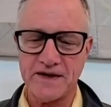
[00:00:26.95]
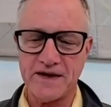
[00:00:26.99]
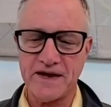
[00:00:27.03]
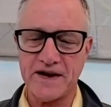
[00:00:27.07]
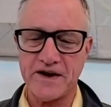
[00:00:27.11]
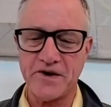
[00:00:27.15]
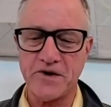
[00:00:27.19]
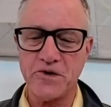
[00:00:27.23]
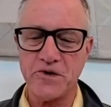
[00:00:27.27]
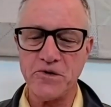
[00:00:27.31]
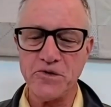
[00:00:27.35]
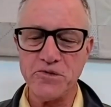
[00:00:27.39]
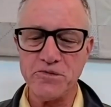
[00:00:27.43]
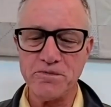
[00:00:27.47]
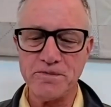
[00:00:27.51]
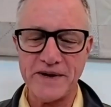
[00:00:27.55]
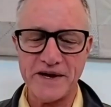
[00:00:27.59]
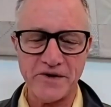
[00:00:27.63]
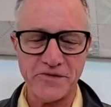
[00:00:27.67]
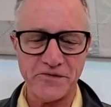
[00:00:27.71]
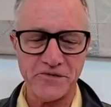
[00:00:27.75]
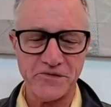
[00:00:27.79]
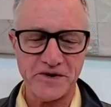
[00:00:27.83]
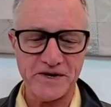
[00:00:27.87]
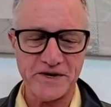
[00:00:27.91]
at our own
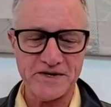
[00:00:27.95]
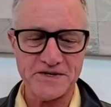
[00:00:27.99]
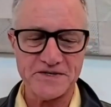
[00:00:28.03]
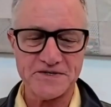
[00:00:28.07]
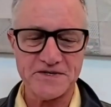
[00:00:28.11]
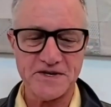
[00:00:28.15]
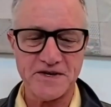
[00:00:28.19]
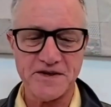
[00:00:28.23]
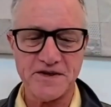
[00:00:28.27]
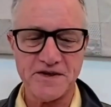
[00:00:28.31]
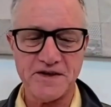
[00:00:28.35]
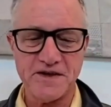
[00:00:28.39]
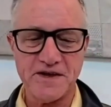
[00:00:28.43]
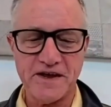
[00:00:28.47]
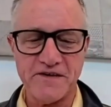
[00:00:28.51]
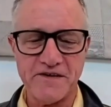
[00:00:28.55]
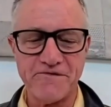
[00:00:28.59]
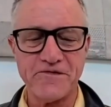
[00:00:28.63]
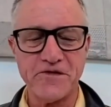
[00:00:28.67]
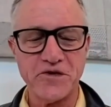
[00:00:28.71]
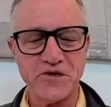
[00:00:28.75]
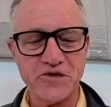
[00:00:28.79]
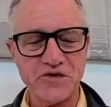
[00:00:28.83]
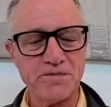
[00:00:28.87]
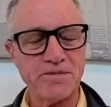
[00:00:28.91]
boundaries and
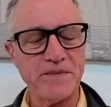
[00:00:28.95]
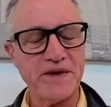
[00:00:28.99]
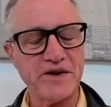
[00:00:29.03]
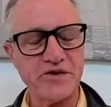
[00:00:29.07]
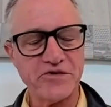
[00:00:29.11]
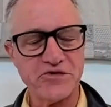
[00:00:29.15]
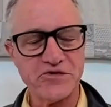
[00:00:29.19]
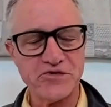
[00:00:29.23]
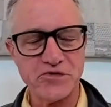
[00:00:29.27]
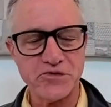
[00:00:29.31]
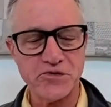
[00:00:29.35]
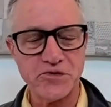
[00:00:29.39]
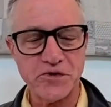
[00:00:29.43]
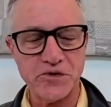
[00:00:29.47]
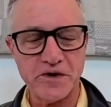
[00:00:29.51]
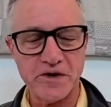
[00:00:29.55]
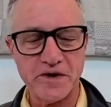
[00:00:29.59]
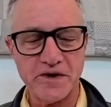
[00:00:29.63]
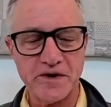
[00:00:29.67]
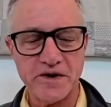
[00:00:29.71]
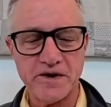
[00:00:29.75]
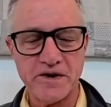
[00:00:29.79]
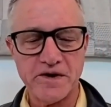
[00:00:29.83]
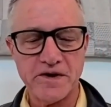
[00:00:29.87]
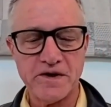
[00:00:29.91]
first make sure